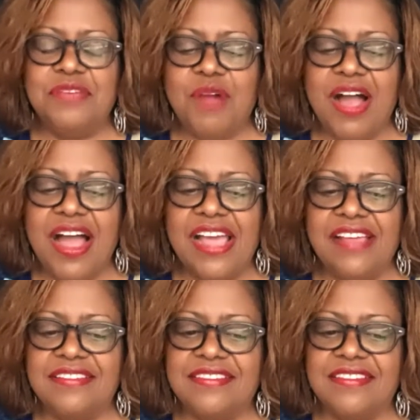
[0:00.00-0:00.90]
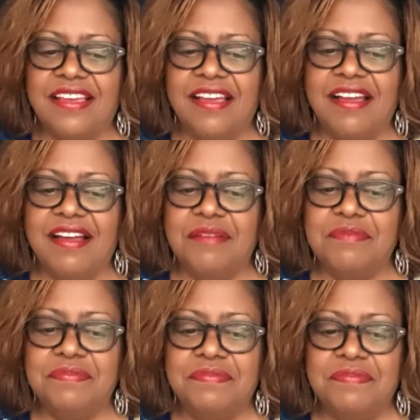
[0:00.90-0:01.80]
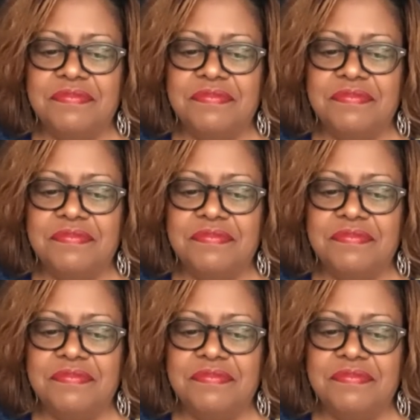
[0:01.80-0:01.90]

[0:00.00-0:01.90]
wise, um,